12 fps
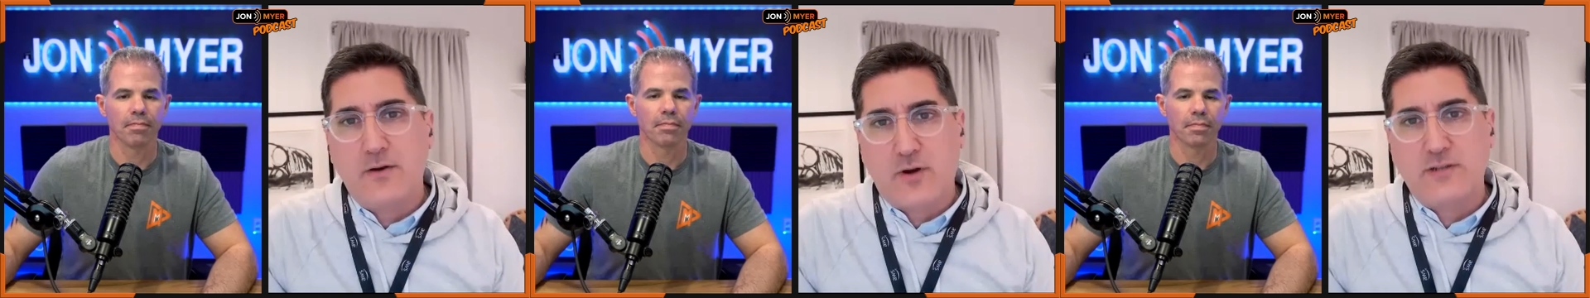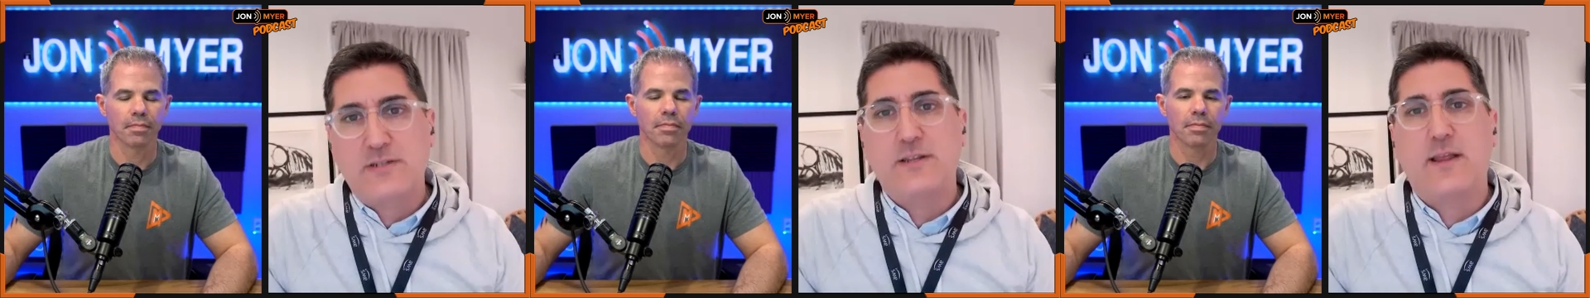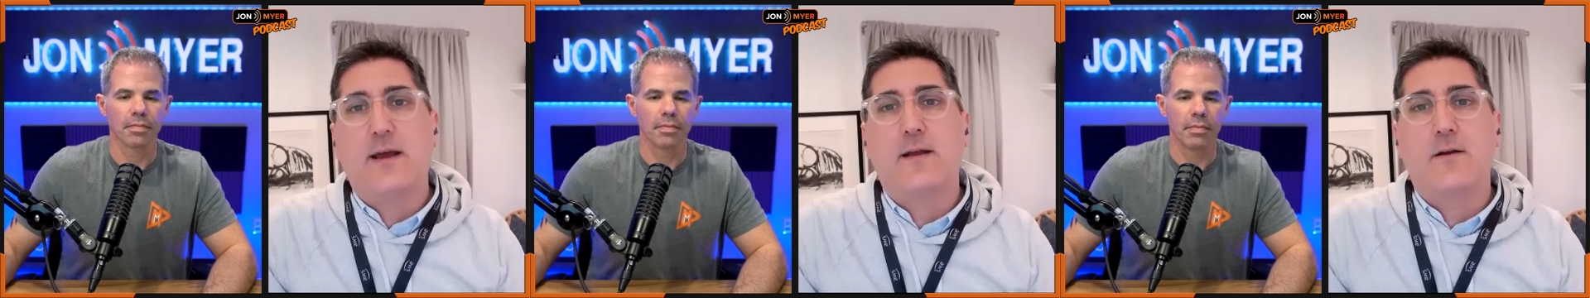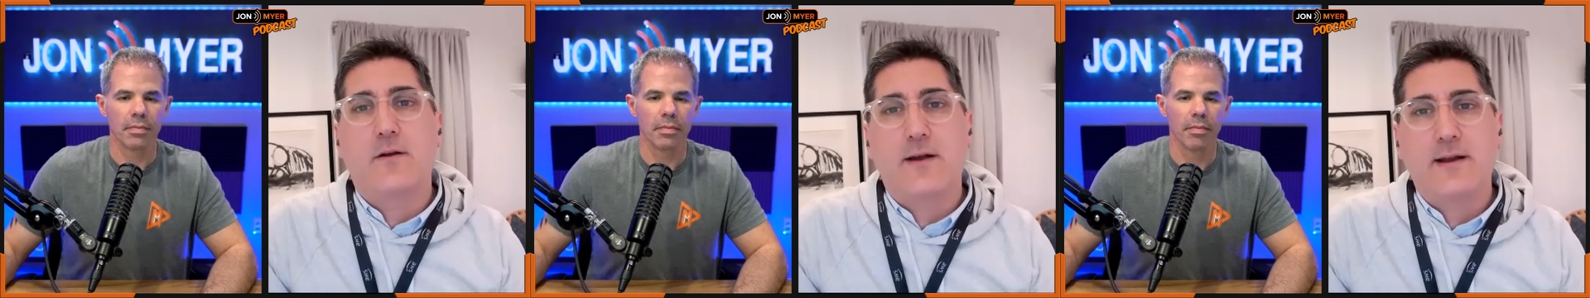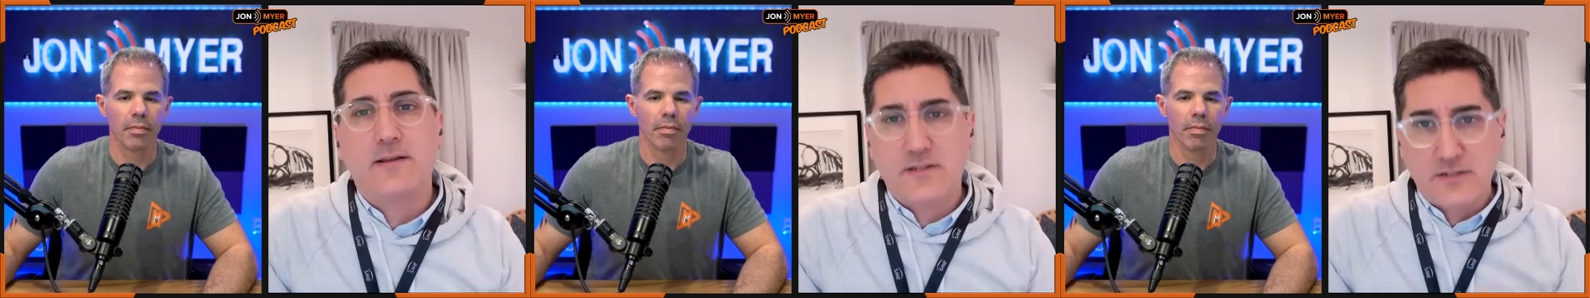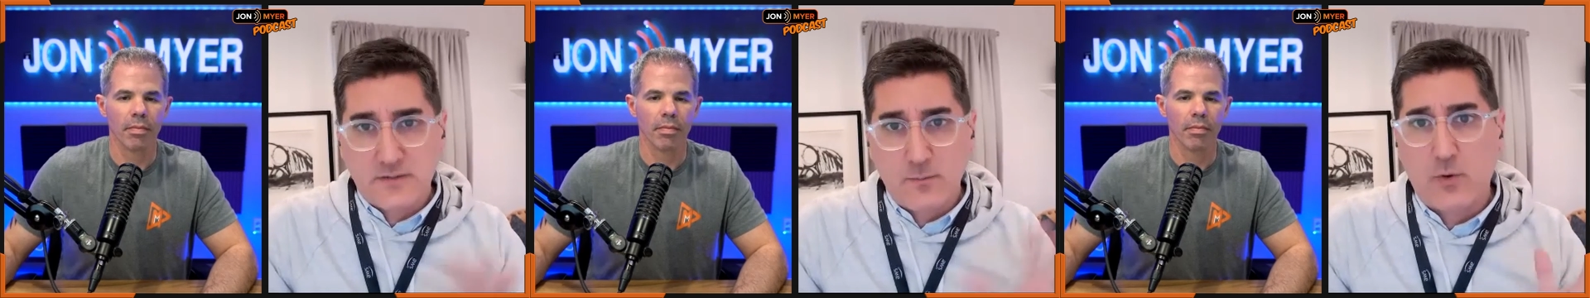Speaker 1: addressing that. All right.
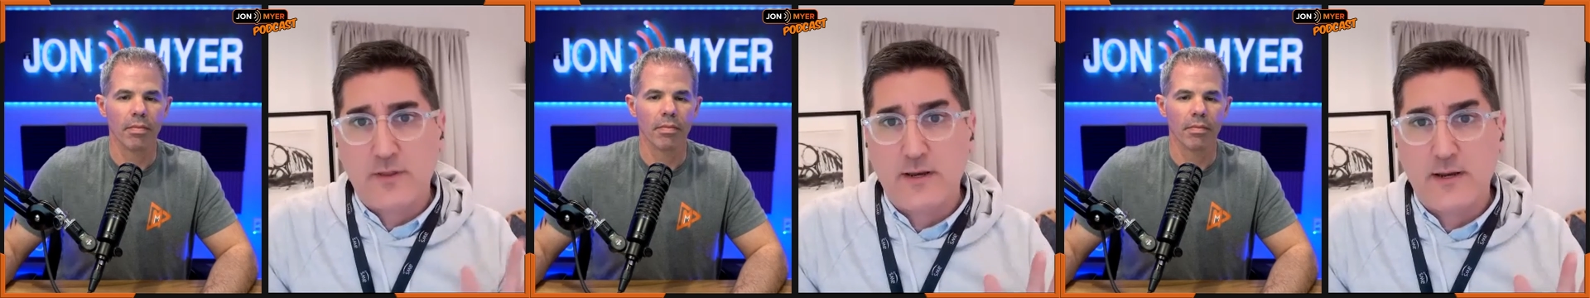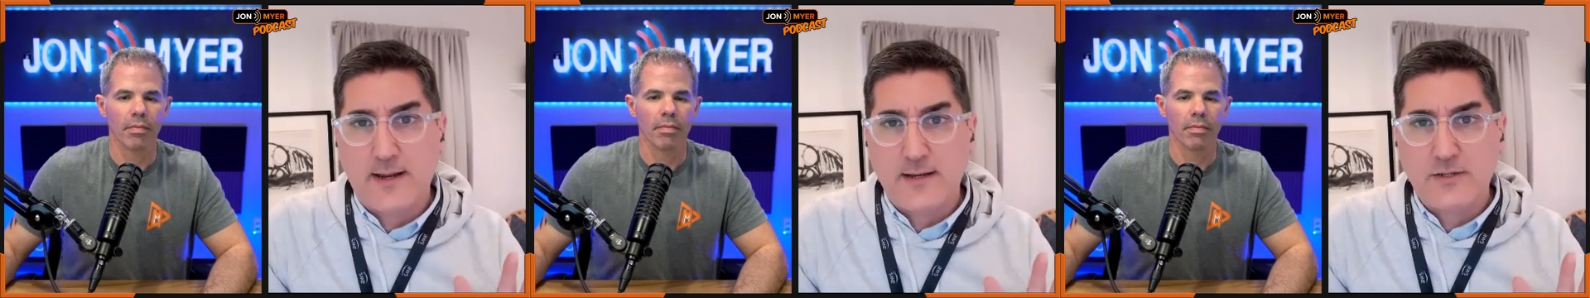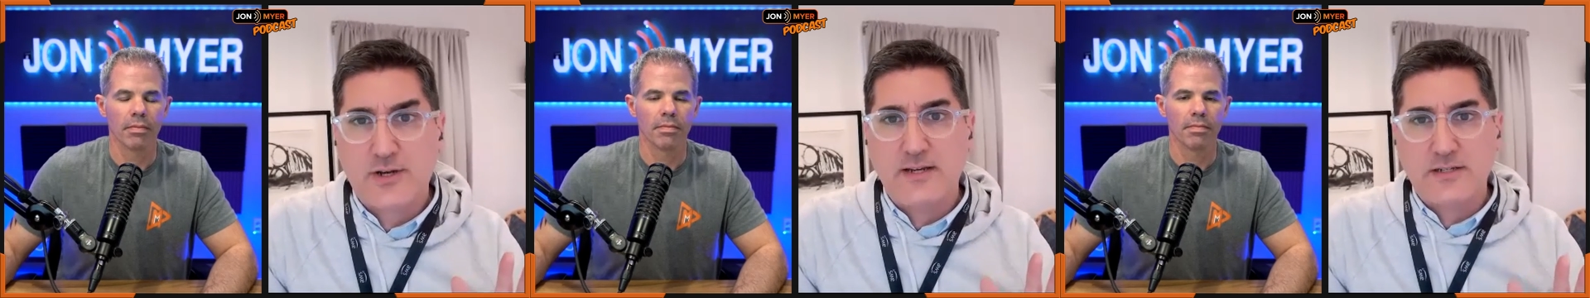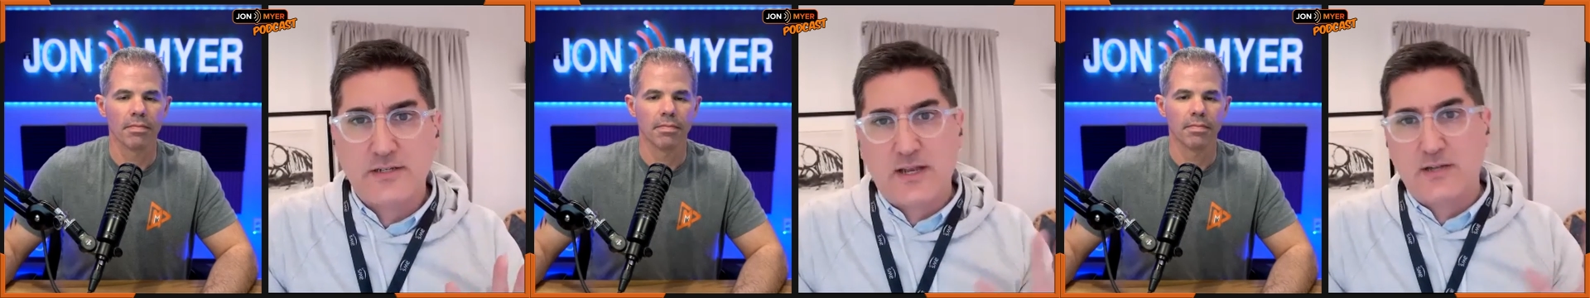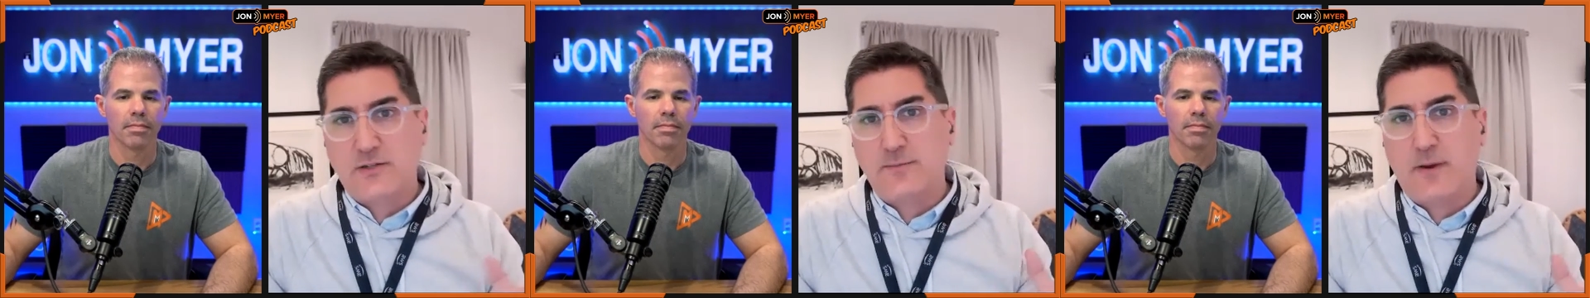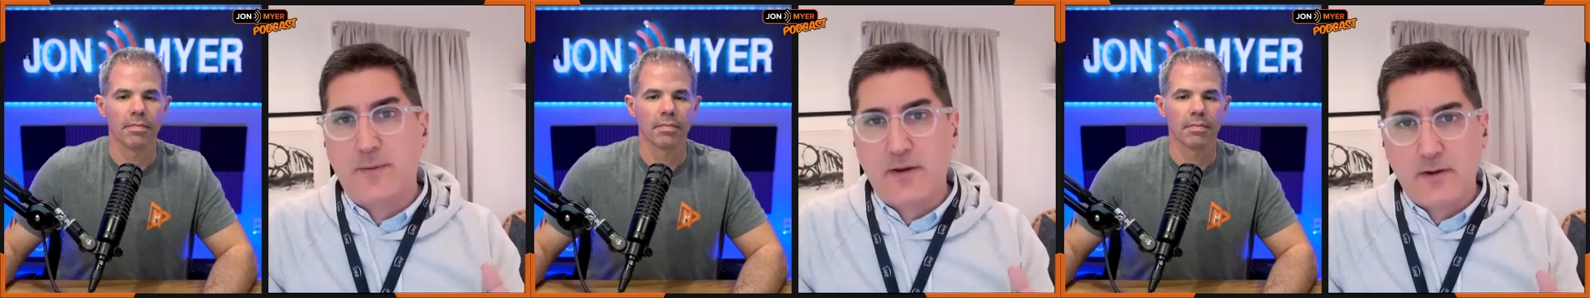This is more than an edge case. It's actually
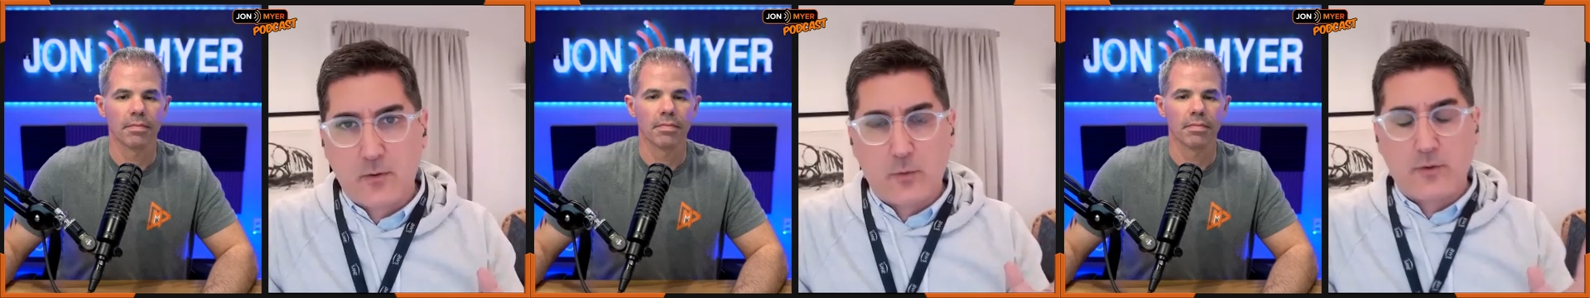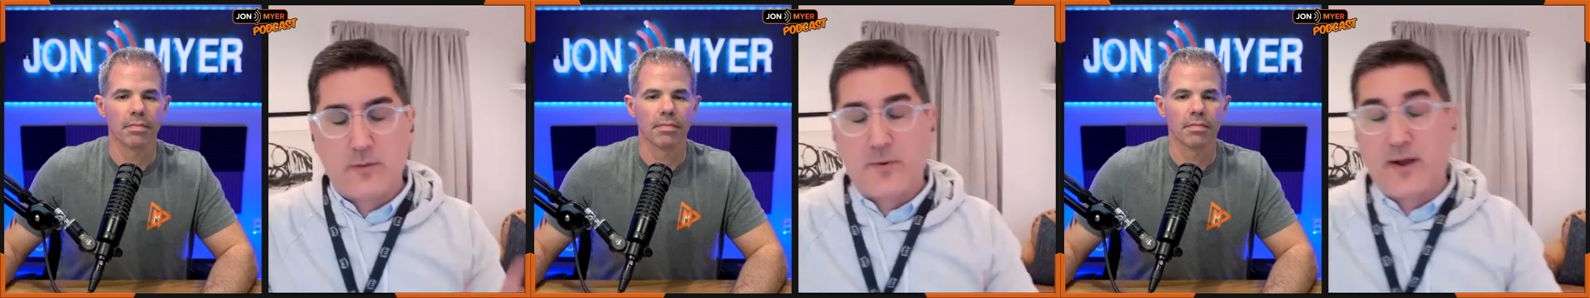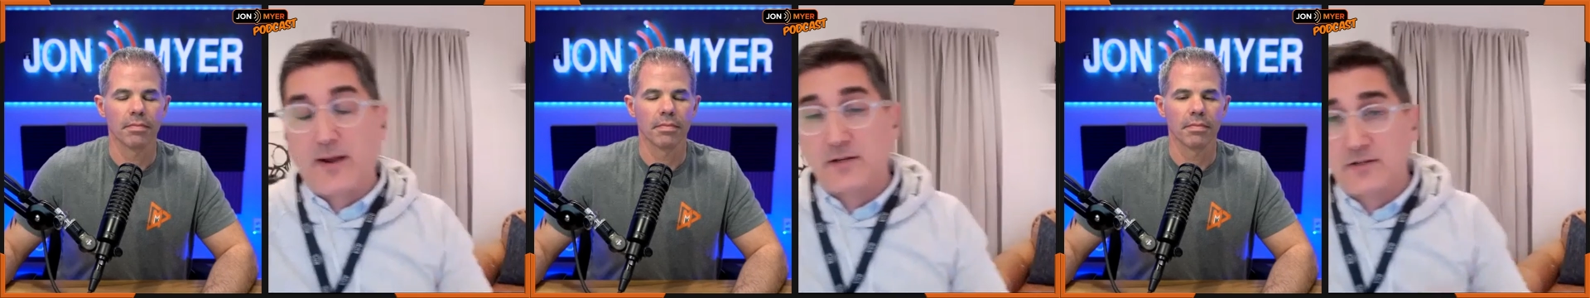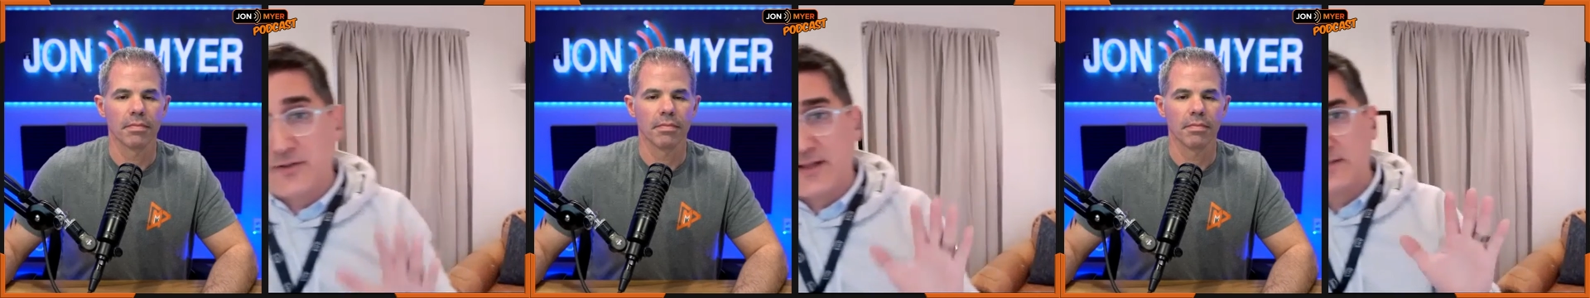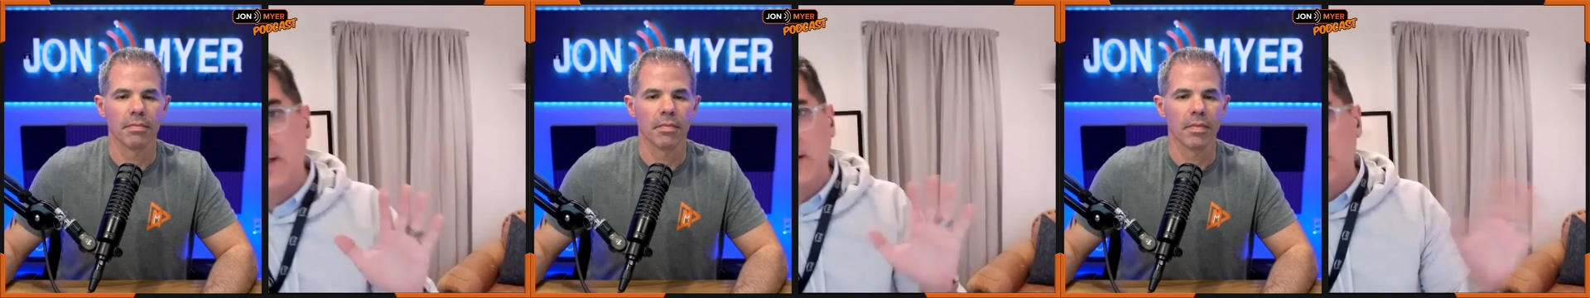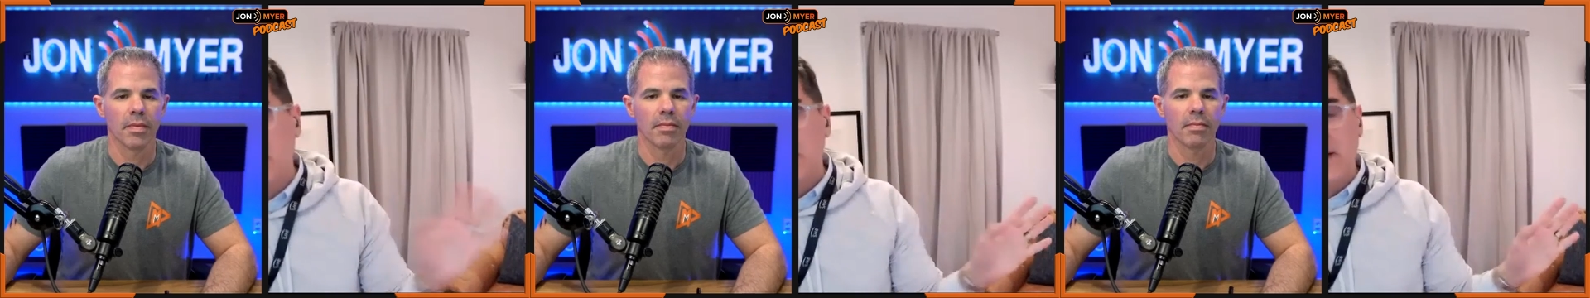maybe core to the product. So that
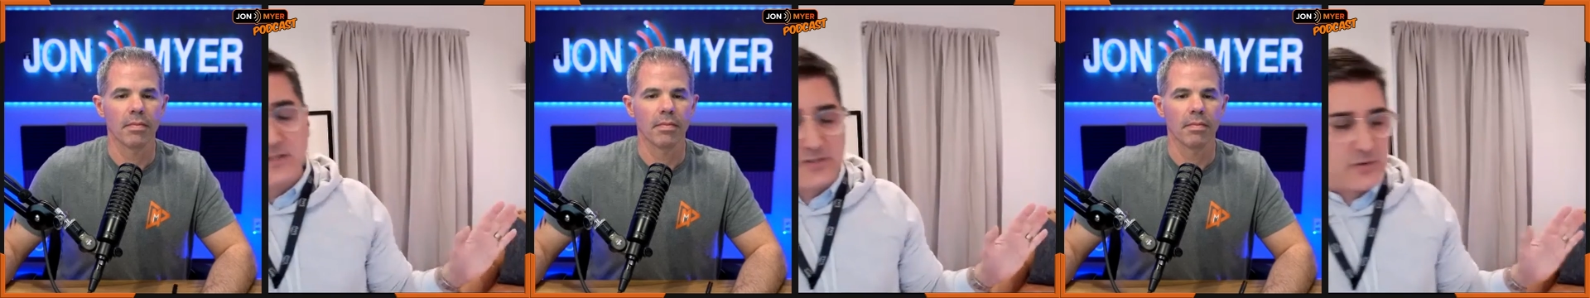that's that's